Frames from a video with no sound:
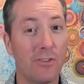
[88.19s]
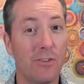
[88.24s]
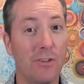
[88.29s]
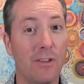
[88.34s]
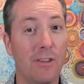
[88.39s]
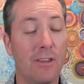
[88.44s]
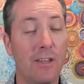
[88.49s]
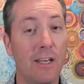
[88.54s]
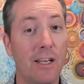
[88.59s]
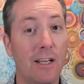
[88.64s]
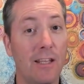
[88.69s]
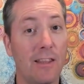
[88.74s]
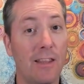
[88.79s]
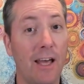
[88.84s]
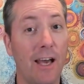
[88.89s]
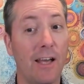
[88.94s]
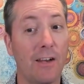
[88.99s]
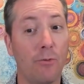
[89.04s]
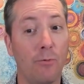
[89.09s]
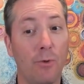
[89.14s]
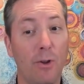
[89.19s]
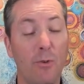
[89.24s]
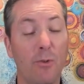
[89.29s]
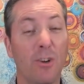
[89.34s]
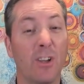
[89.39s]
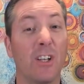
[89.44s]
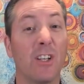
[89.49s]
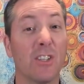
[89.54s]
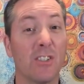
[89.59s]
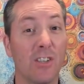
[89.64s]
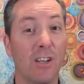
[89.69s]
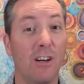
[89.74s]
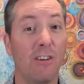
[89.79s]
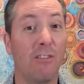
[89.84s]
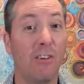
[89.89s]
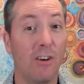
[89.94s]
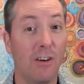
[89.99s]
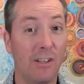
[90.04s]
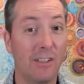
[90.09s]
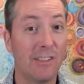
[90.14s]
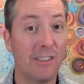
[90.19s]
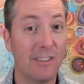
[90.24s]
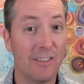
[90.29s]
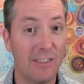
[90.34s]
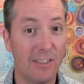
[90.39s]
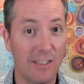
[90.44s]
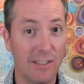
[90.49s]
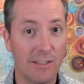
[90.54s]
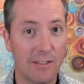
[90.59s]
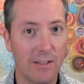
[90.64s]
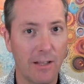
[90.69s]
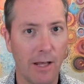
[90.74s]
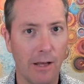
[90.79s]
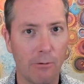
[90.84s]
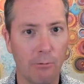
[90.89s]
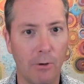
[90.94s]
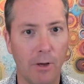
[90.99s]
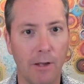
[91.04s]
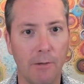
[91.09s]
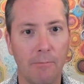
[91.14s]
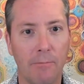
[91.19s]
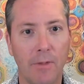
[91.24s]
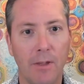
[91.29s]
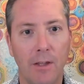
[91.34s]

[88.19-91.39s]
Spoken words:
to think that we were going to solve all disease that way.